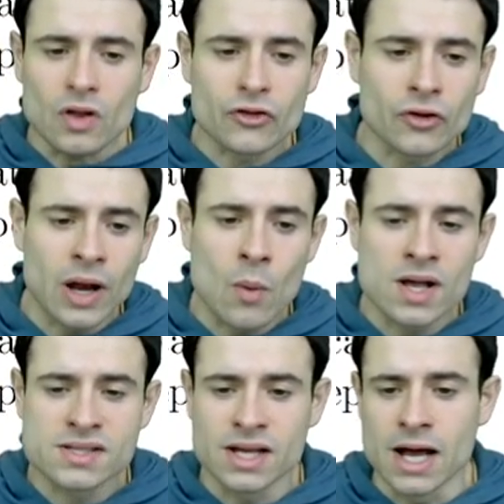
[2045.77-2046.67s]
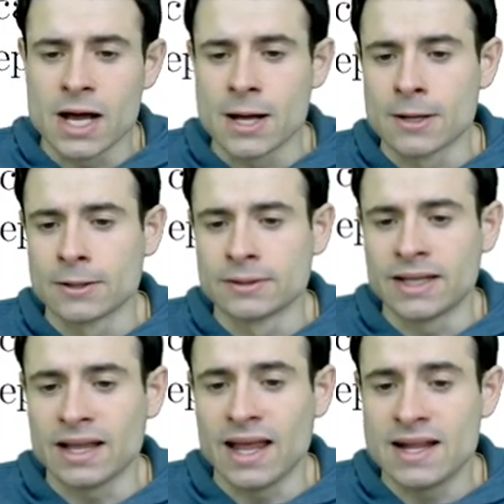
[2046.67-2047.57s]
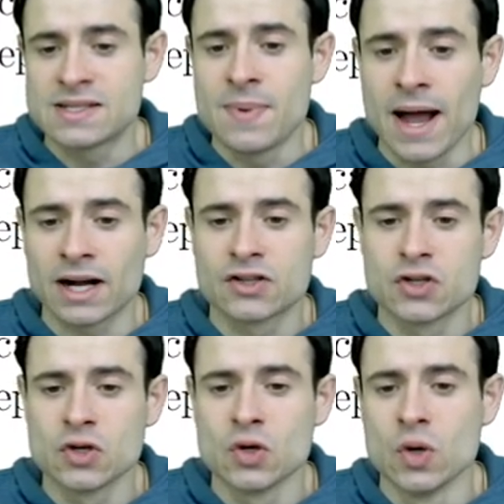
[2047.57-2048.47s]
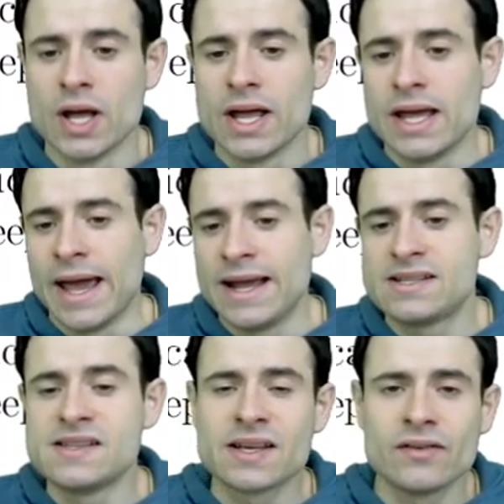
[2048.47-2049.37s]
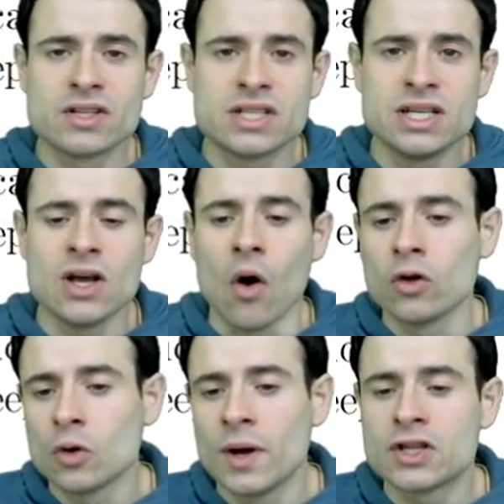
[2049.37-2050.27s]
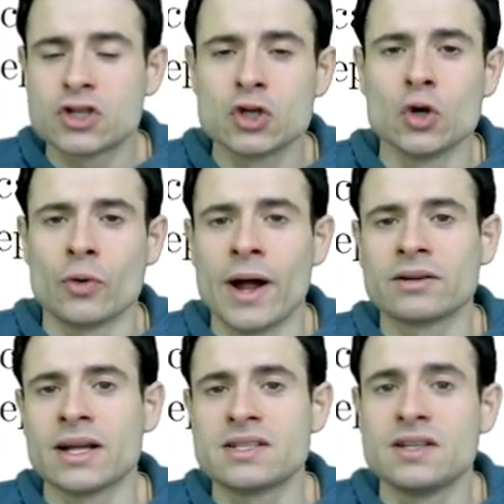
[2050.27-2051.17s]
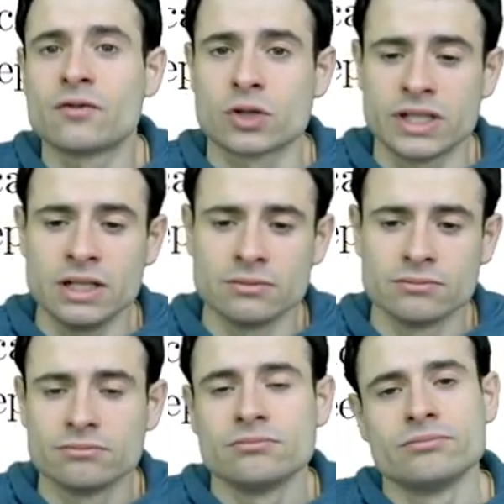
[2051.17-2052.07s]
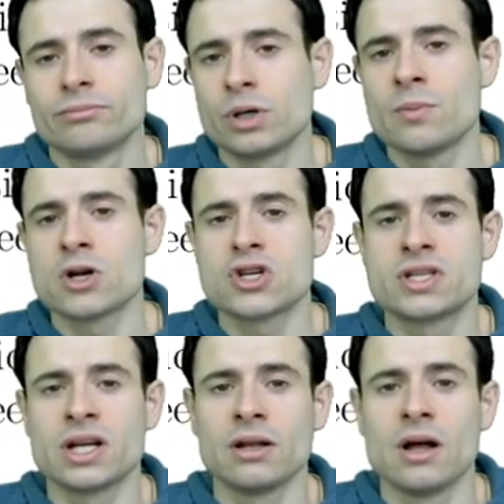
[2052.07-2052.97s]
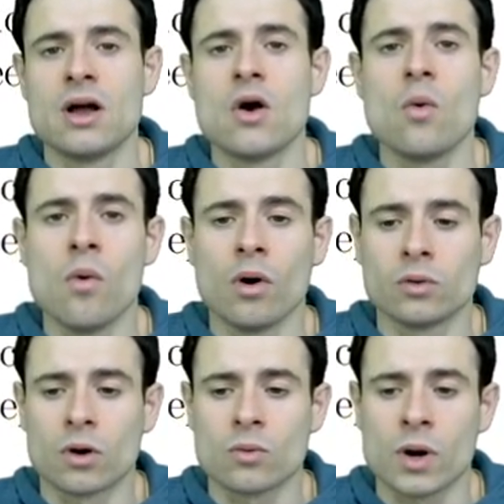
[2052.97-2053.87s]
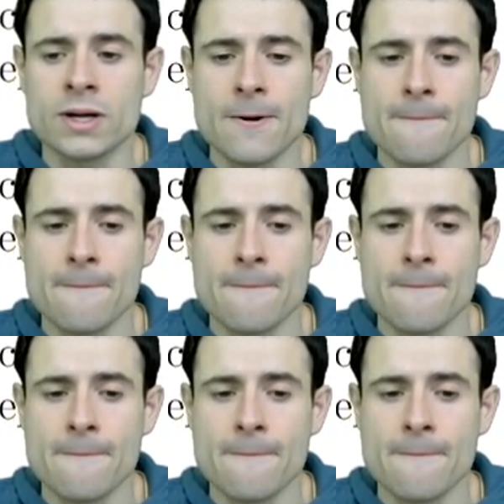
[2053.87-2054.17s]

So that was uh, that dates back to 1870 all the way to around 1914, pretty much until World War One.